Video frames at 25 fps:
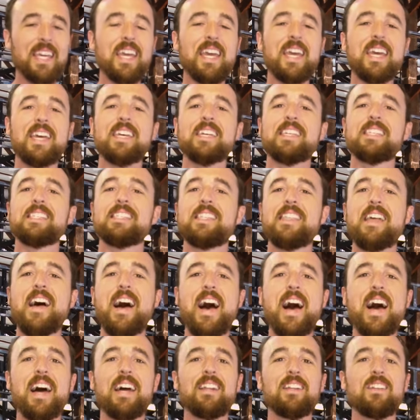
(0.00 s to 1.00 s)
Is
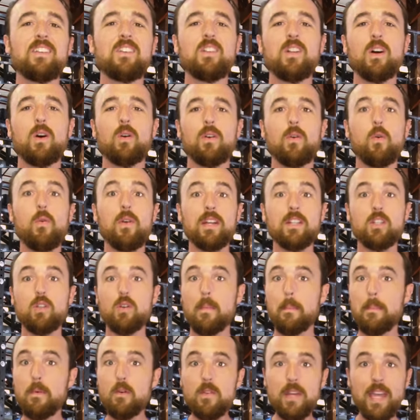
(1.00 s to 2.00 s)
that, you know, going into
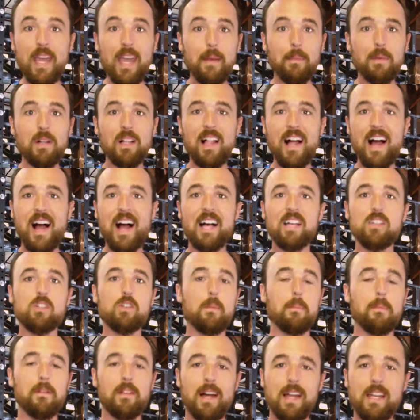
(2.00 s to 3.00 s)
a boot camp class
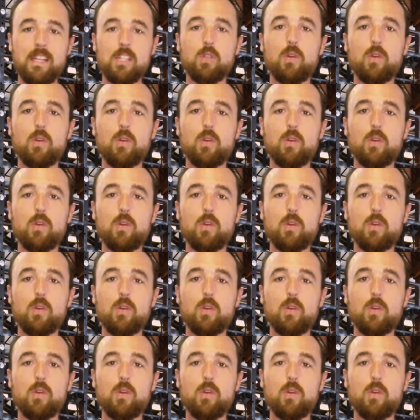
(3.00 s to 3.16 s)
or Pilates?